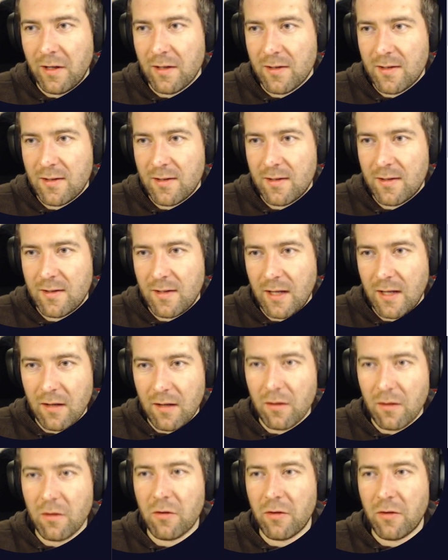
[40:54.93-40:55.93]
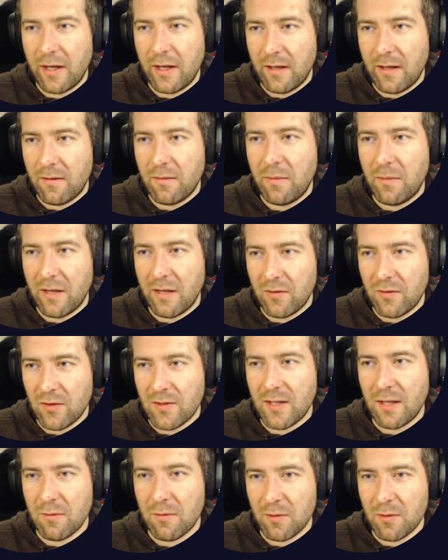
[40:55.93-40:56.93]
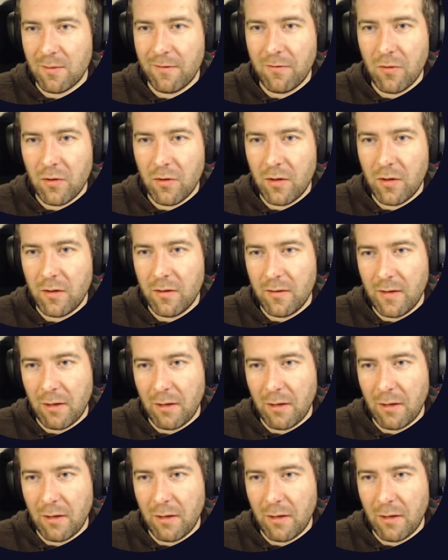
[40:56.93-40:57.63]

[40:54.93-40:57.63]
a single crate behaves the same as before.